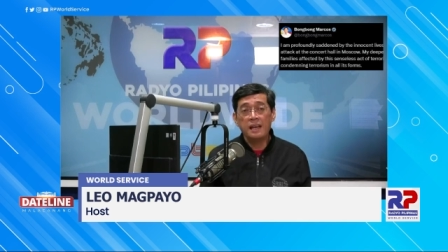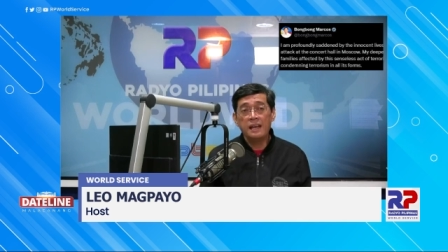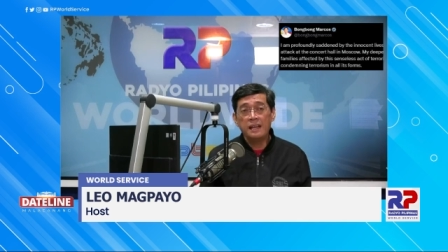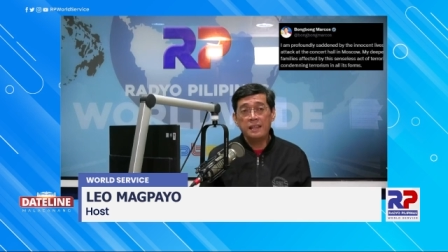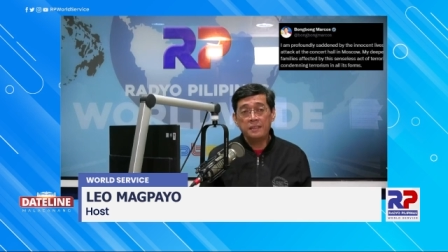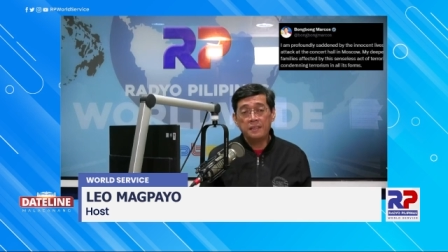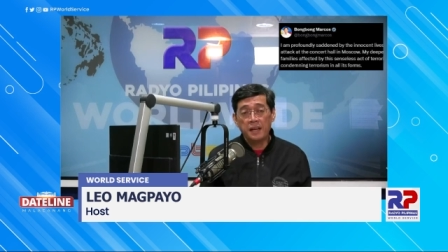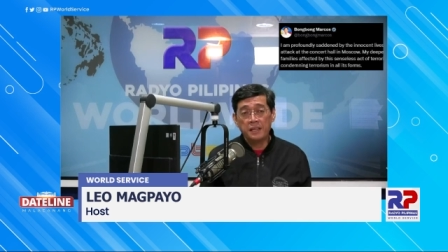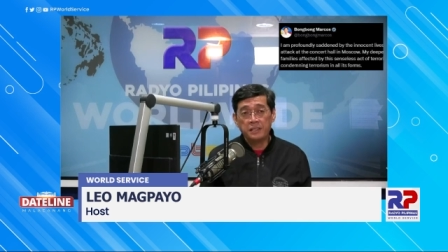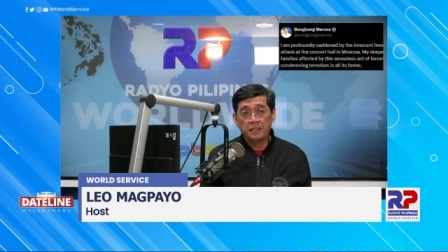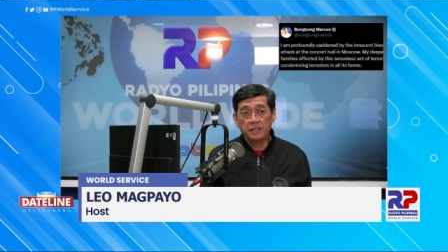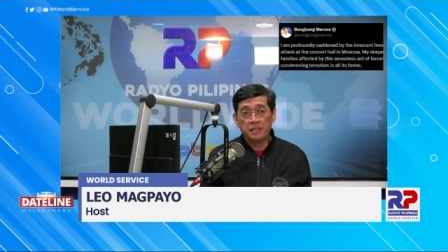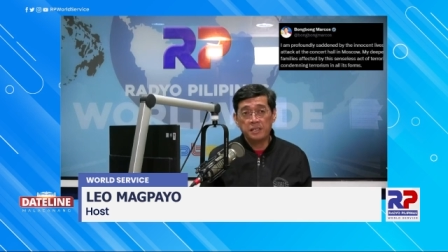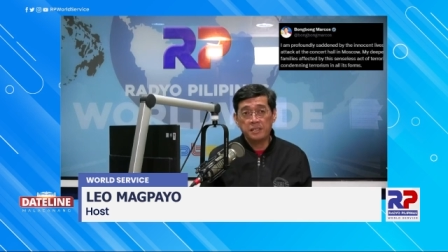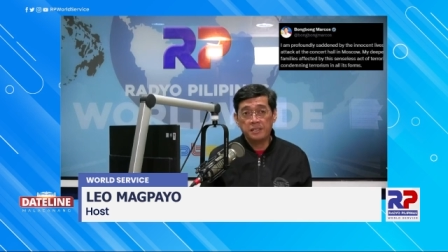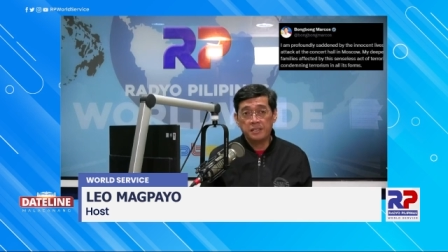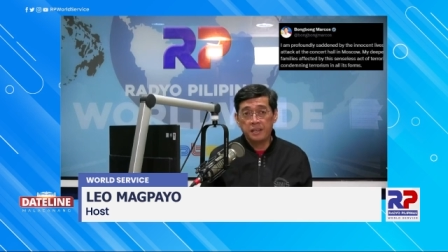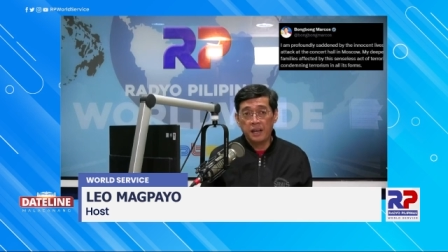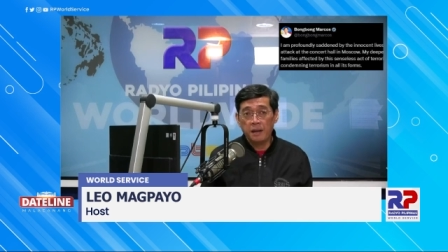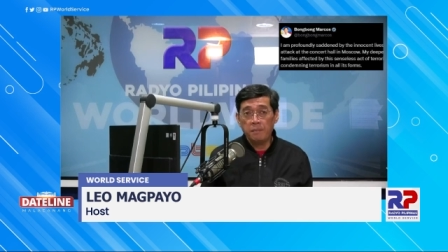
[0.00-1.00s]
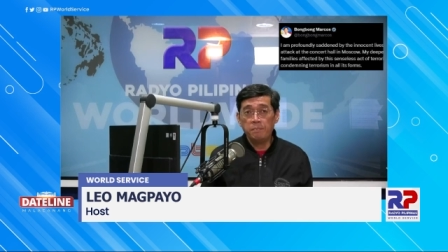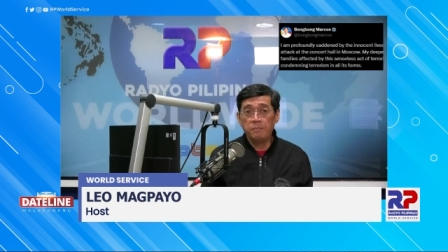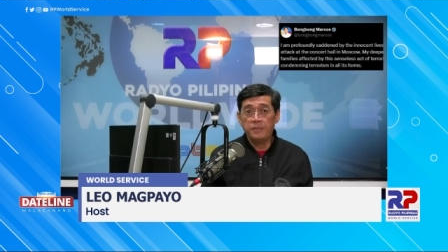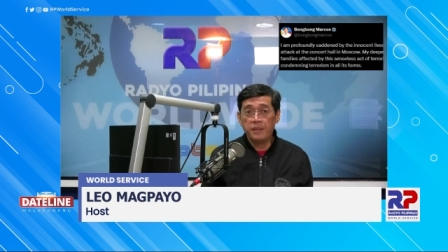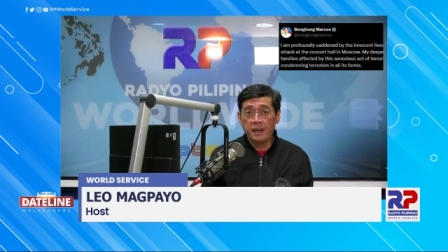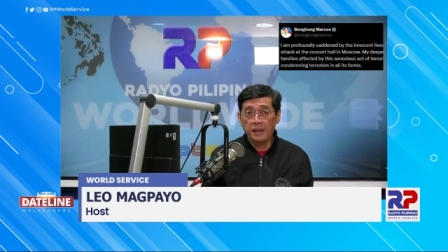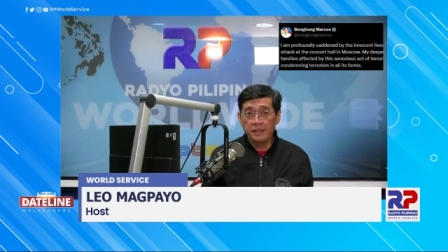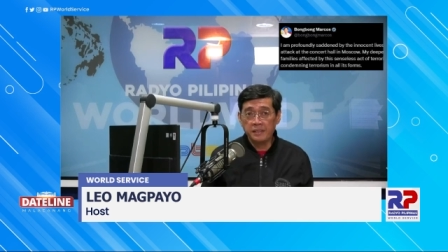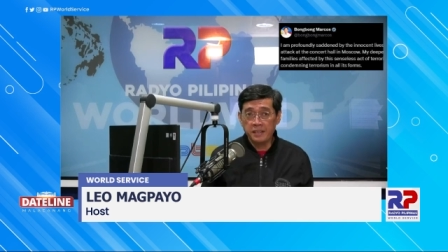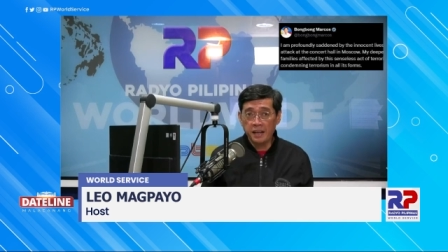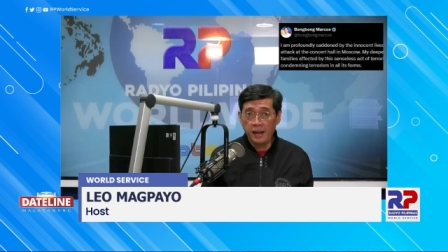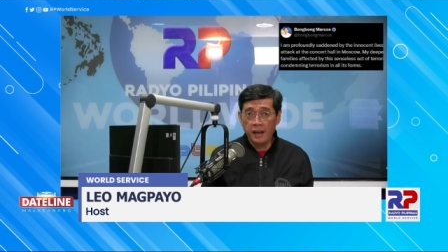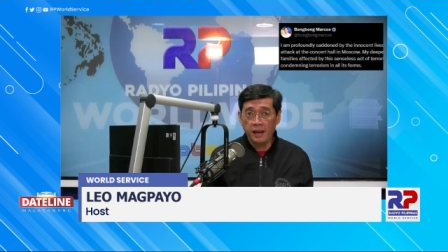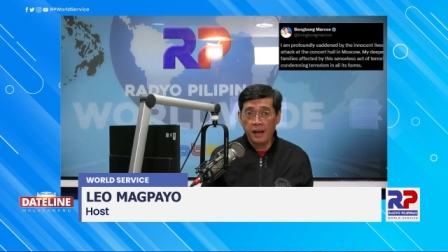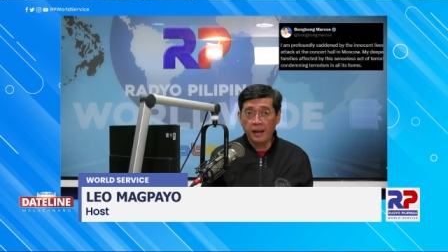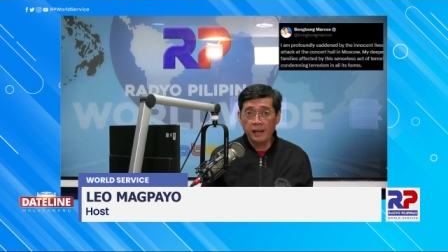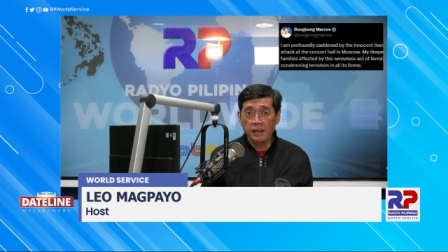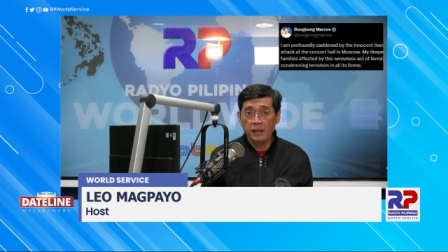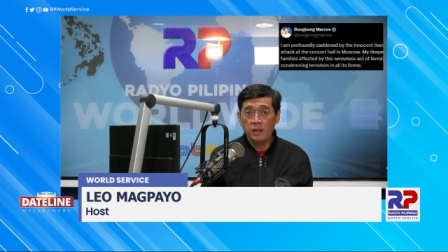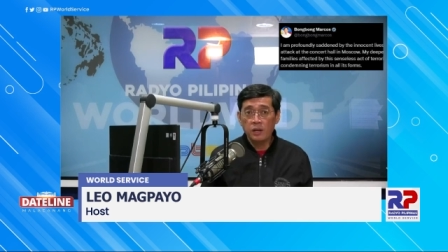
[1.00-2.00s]
that condemned the
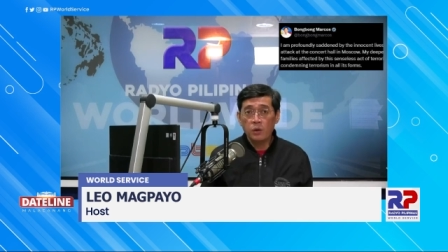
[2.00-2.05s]
attack,